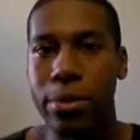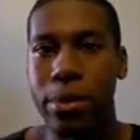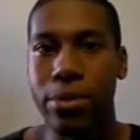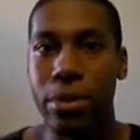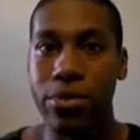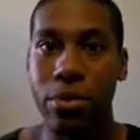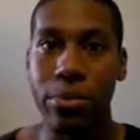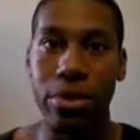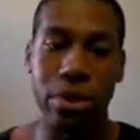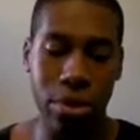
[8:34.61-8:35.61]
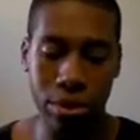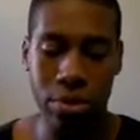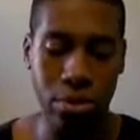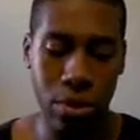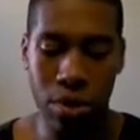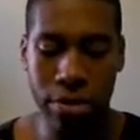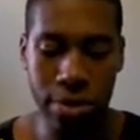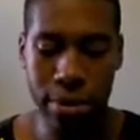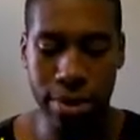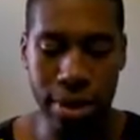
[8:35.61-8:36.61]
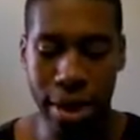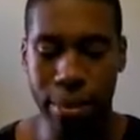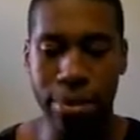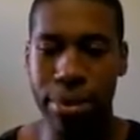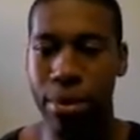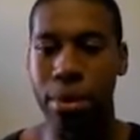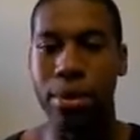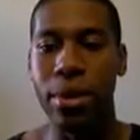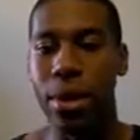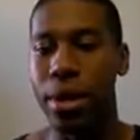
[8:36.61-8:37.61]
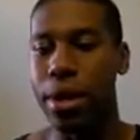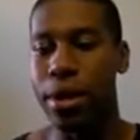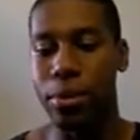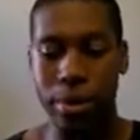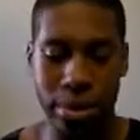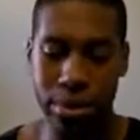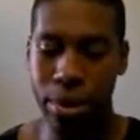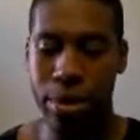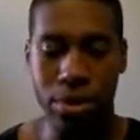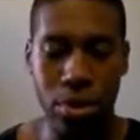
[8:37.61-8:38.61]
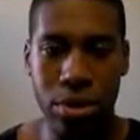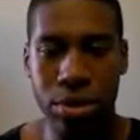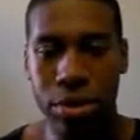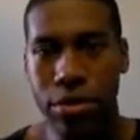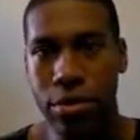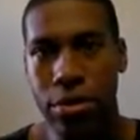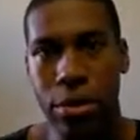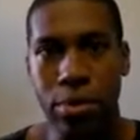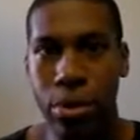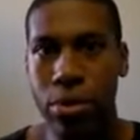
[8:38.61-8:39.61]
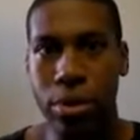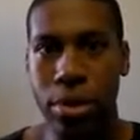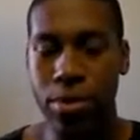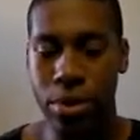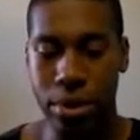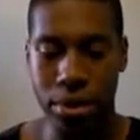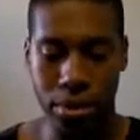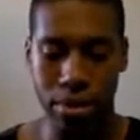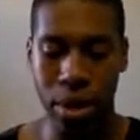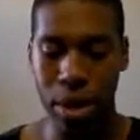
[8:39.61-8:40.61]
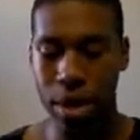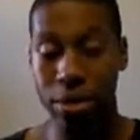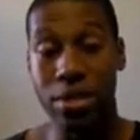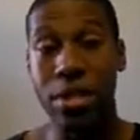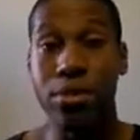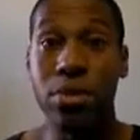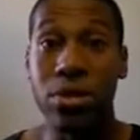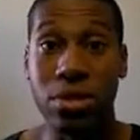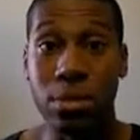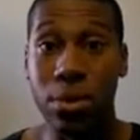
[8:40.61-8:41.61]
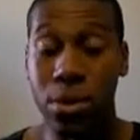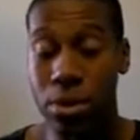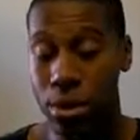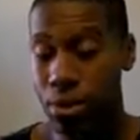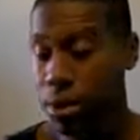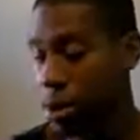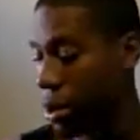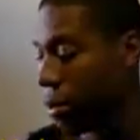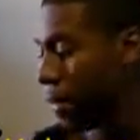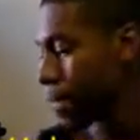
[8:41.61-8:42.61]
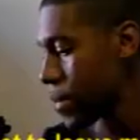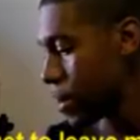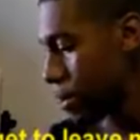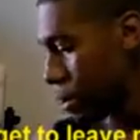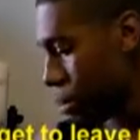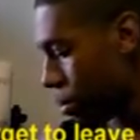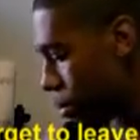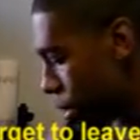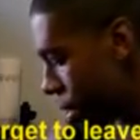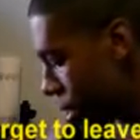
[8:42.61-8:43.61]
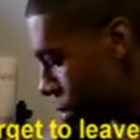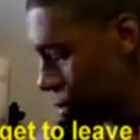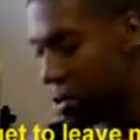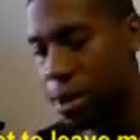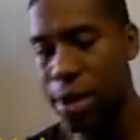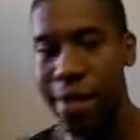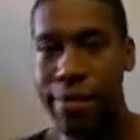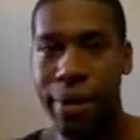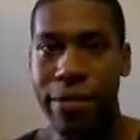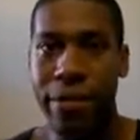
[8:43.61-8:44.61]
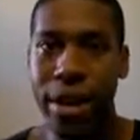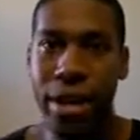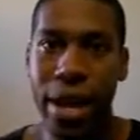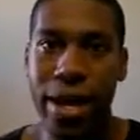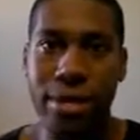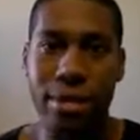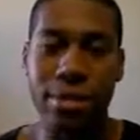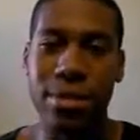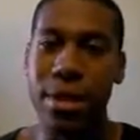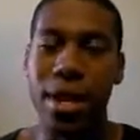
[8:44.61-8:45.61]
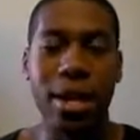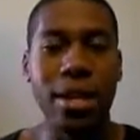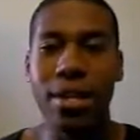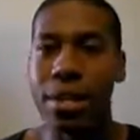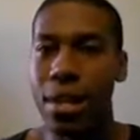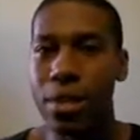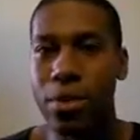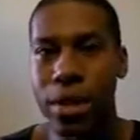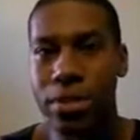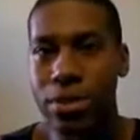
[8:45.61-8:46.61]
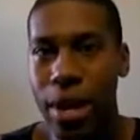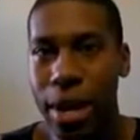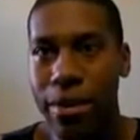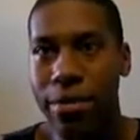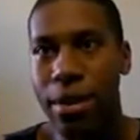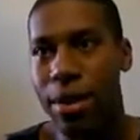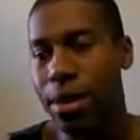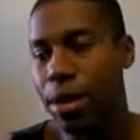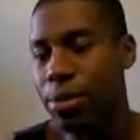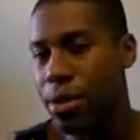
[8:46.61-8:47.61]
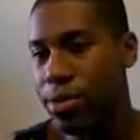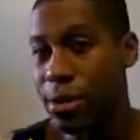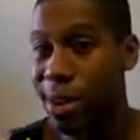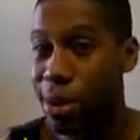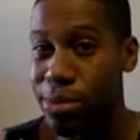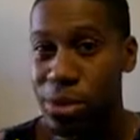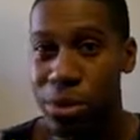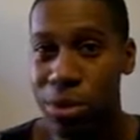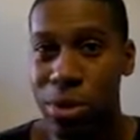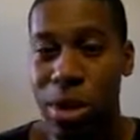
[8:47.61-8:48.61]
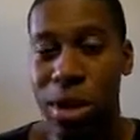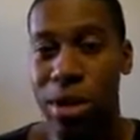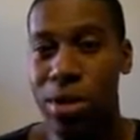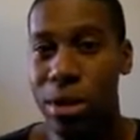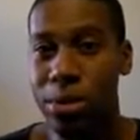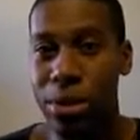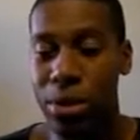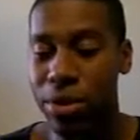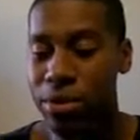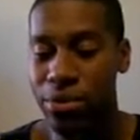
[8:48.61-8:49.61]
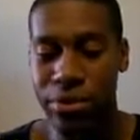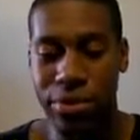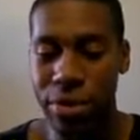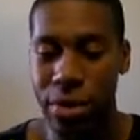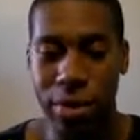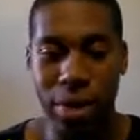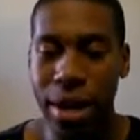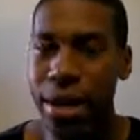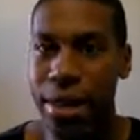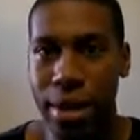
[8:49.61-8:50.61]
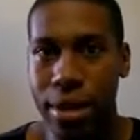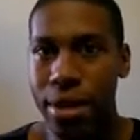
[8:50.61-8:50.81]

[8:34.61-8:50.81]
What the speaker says: Let me know if you want me to go over something in depth, you know. What are some other sources of, you know, protein? What are some, you know, cheap sources of protein? What are, you know, what can I use to get my fatty acids? Anything, any questions you have, let me know if this helped you. You know, let me know if, you know, anything.